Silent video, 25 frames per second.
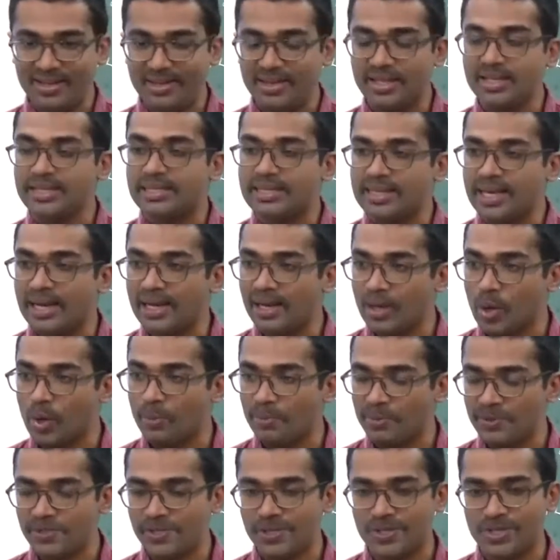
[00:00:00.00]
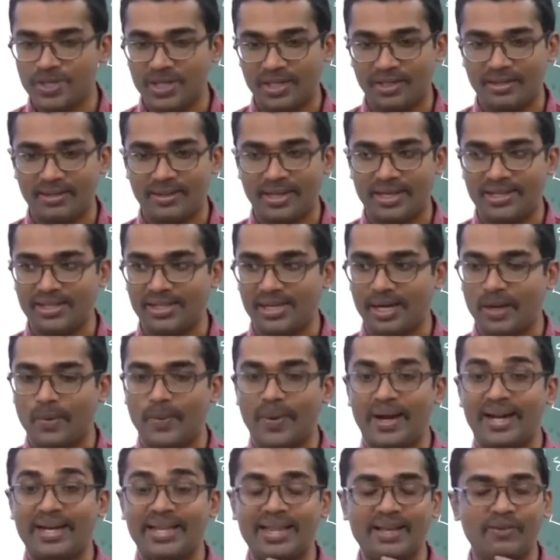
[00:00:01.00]
the skill composition that is
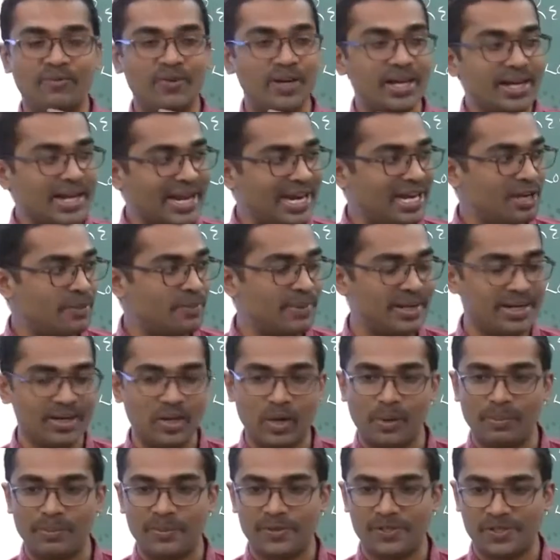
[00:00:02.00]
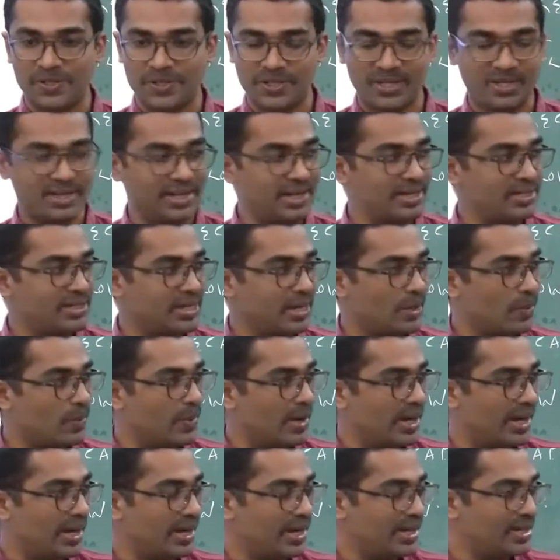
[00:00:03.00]
required, the work element composition that is
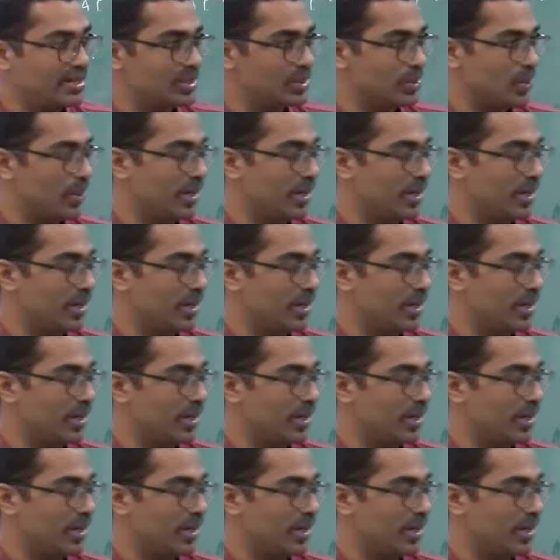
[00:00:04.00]
required, and so